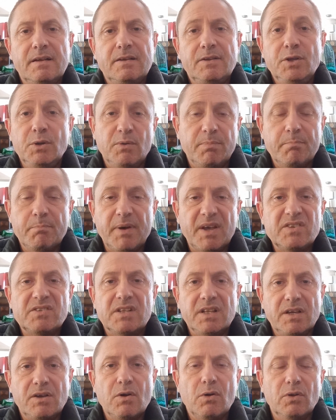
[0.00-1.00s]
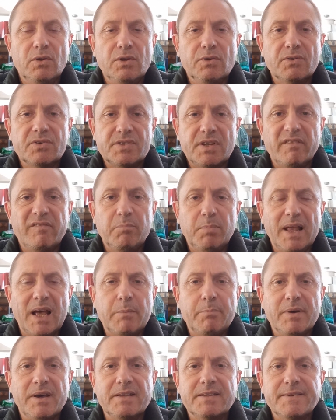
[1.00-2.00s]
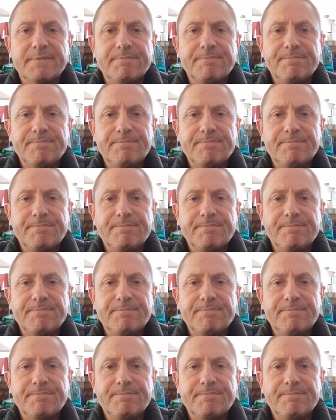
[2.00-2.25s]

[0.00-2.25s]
you can basically call yourself black paint.